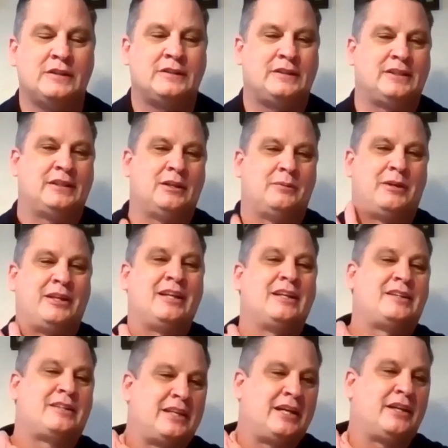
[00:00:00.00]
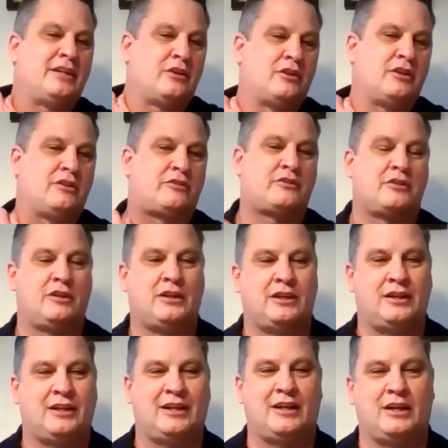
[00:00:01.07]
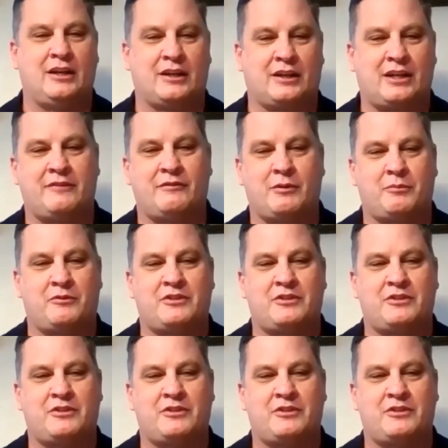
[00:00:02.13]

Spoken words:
And then at the end, there is a kind of a